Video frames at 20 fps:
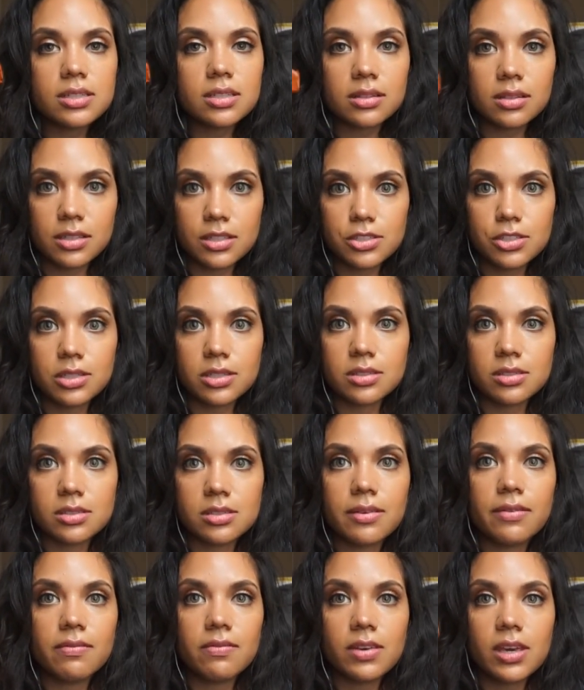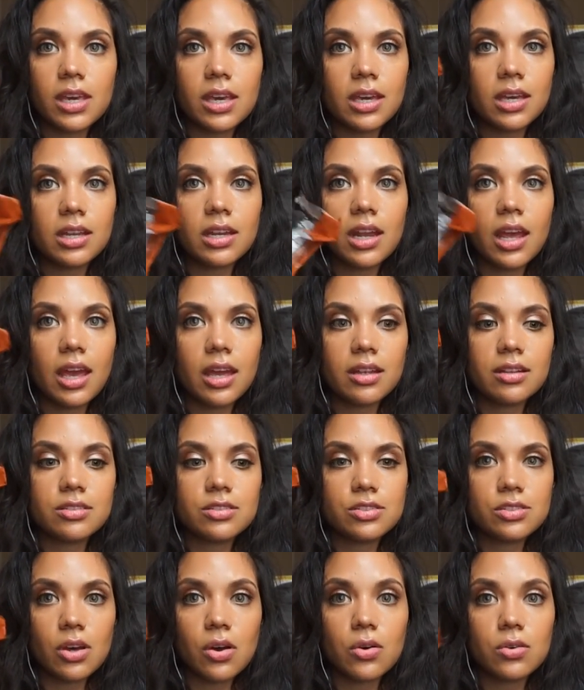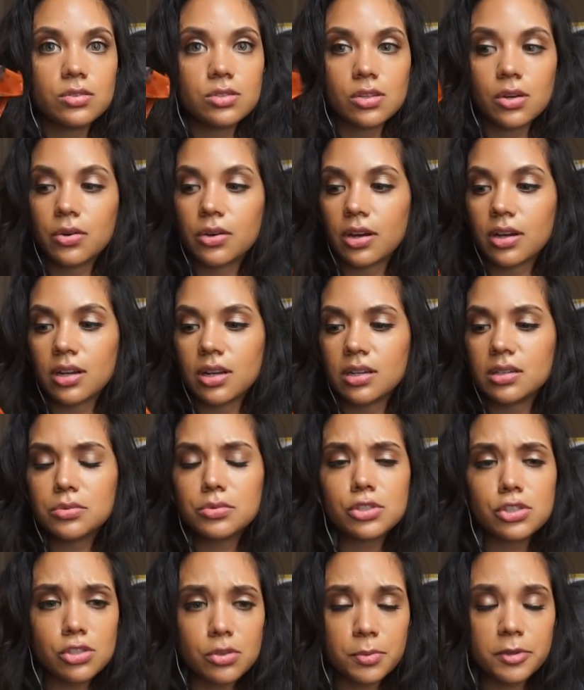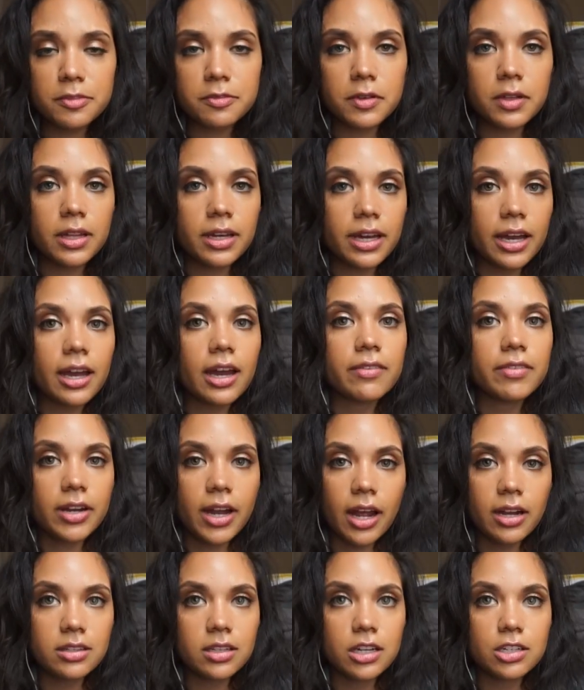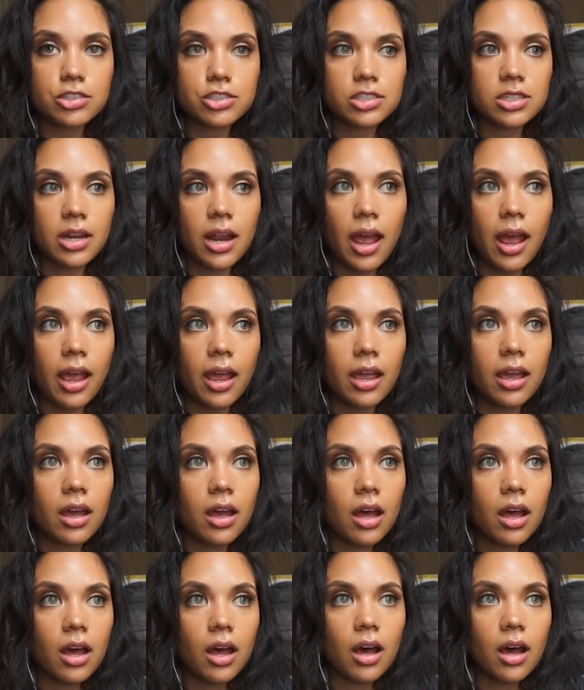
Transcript: delicious, vegan and so, so good. And it was super filling, I haven't had lunch today.